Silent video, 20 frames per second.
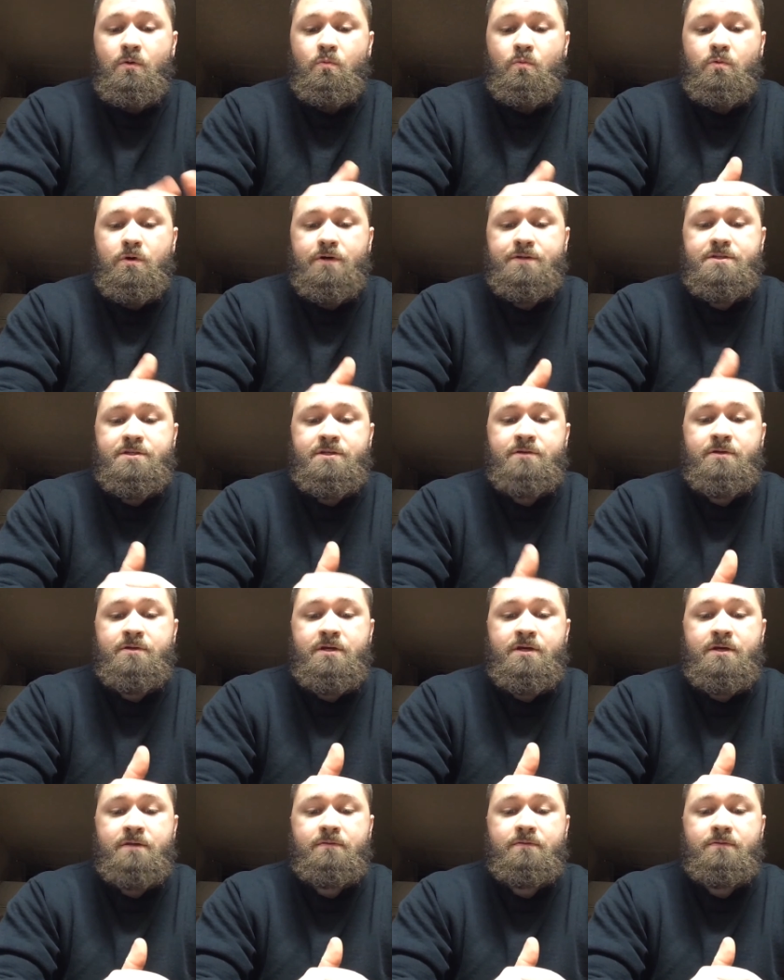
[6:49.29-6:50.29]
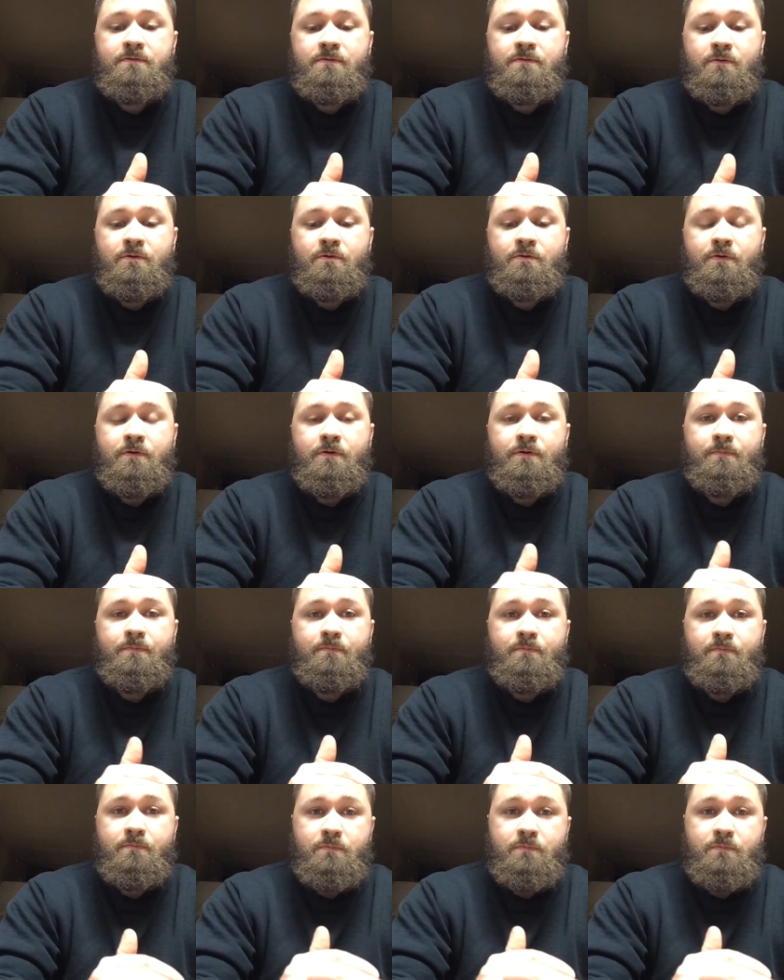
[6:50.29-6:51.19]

Once you get through the